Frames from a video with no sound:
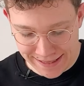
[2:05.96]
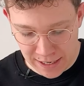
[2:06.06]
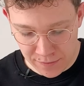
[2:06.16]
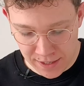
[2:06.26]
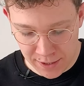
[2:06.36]

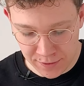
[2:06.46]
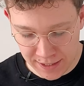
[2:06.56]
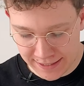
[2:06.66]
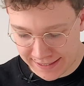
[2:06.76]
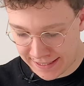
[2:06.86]
Down there you
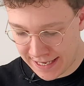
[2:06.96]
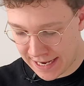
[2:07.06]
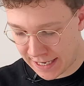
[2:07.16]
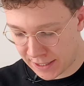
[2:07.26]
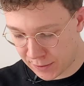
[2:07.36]
can see
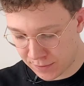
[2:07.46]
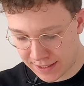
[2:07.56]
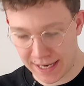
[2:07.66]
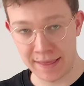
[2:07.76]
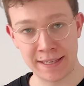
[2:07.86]
I used
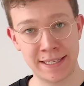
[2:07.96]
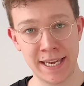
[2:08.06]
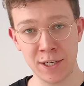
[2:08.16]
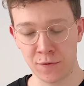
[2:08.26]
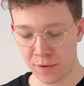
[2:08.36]
the
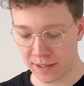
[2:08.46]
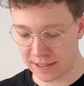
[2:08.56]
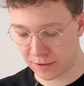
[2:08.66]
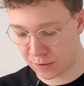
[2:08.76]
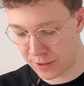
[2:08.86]
sketch for this
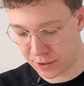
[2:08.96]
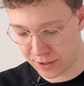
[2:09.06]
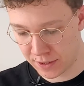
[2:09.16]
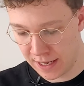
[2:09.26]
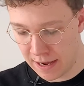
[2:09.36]

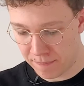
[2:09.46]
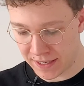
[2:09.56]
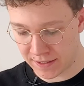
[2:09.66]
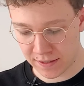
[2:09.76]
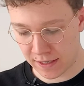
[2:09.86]
illustration.
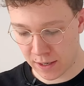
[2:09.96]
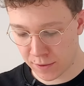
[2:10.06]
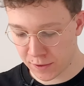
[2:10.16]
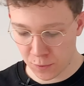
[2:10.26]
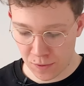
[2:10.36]
That's
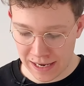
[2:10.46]
also really